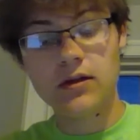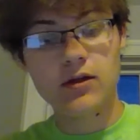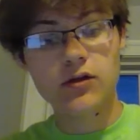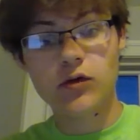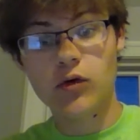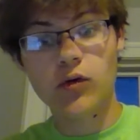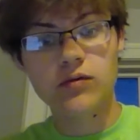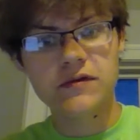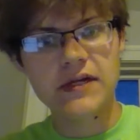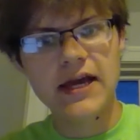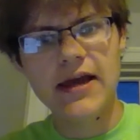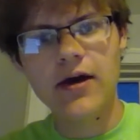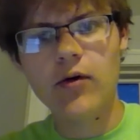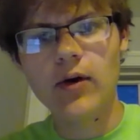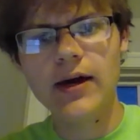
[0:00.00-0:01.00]
To
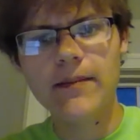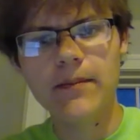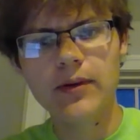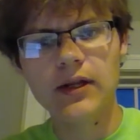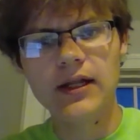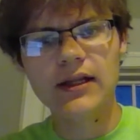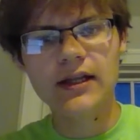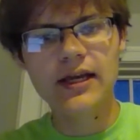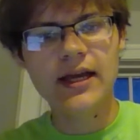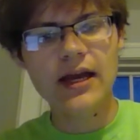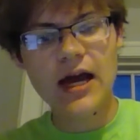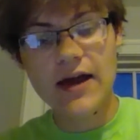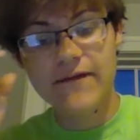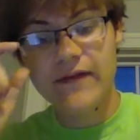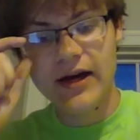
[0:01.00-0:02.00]
say it quite bluntly,
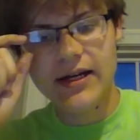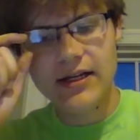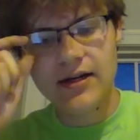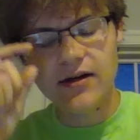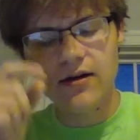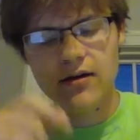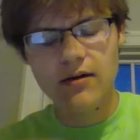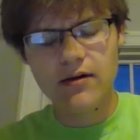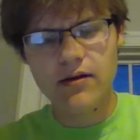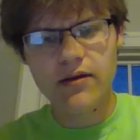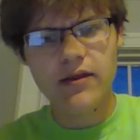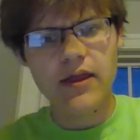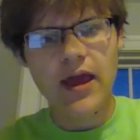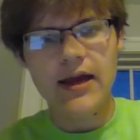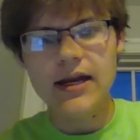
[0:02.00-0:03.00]
I find it
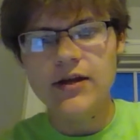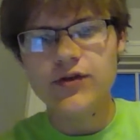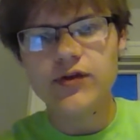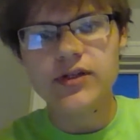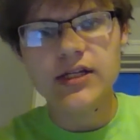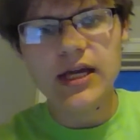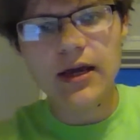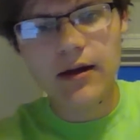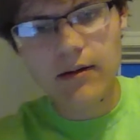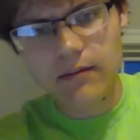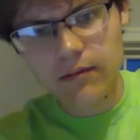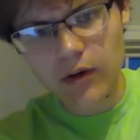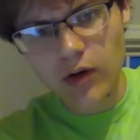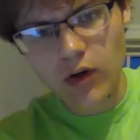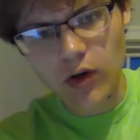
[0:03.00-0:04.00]
an interesting
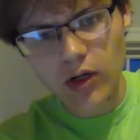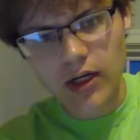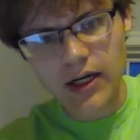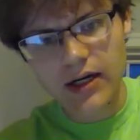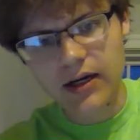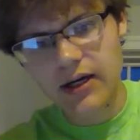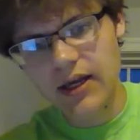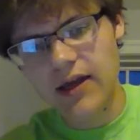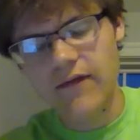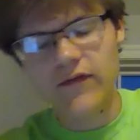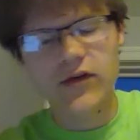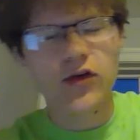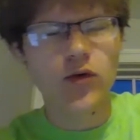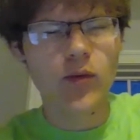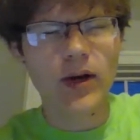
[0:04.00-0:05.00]
hook, if
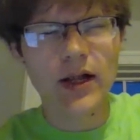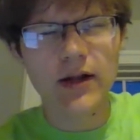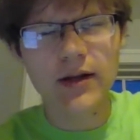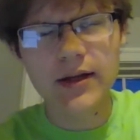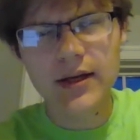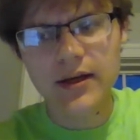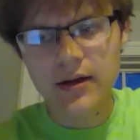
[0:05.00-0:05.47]
you will,